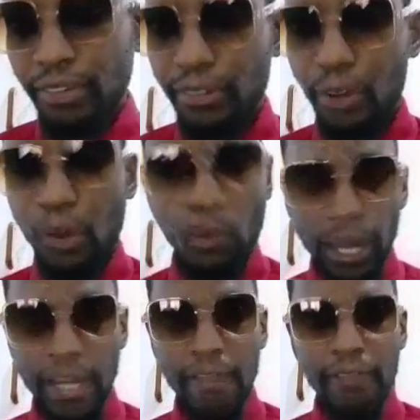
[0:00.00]
or
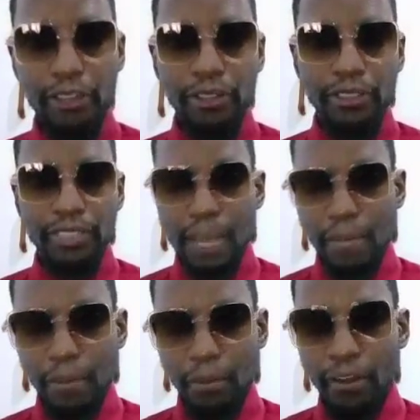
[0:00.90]
whatever your type
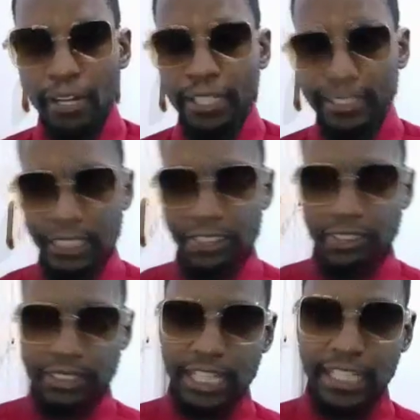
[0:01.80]
of product that you're
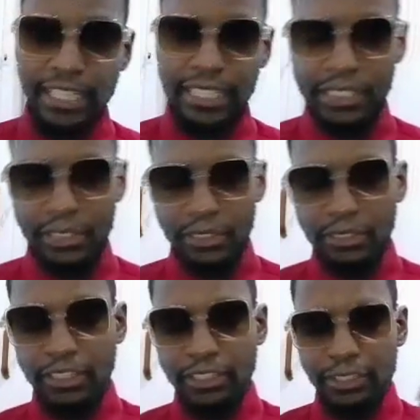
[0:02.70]
selling is, you're
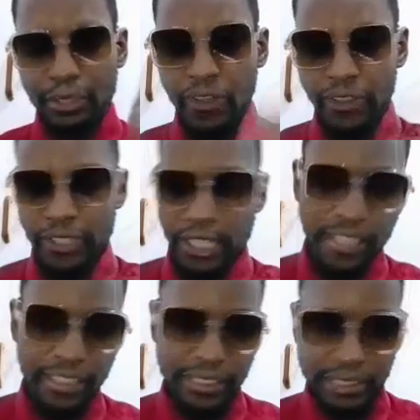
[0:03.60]
going to go
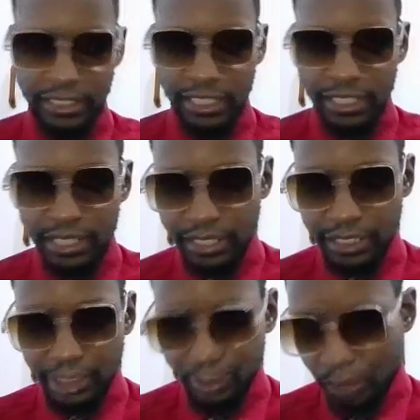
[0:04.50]
their
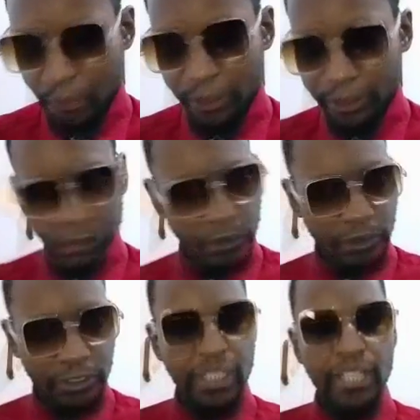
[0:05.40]
scraping
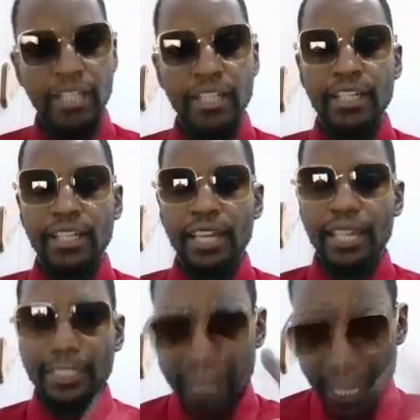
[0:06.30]
tools
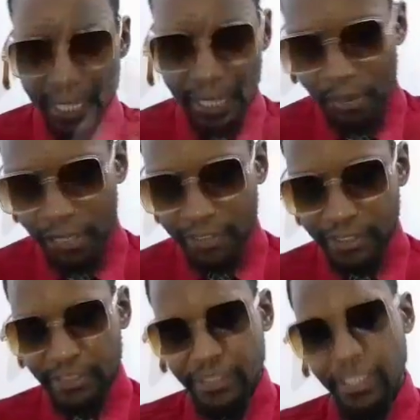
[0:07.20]
and
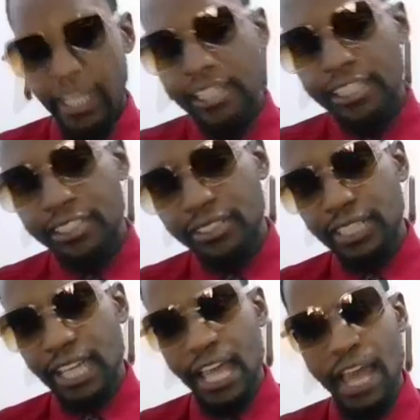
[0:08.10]
databases that
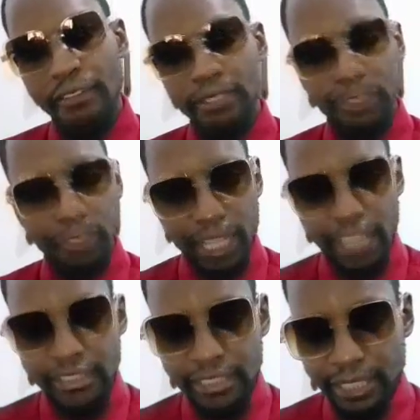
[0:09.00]
literally have
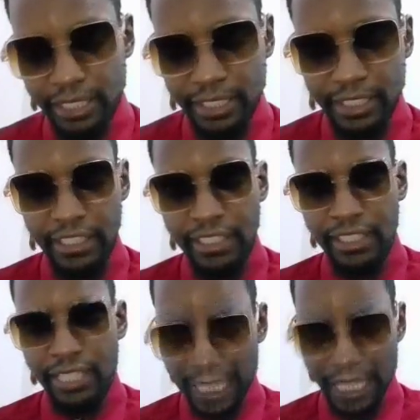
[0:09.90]
collected
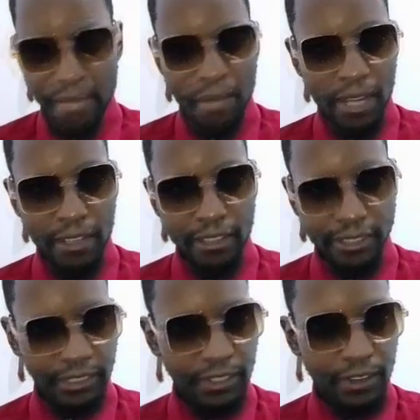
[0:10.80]

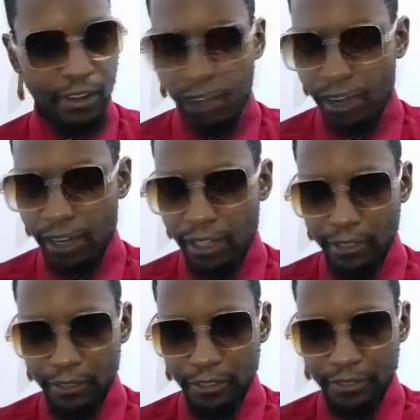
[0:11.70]
emails of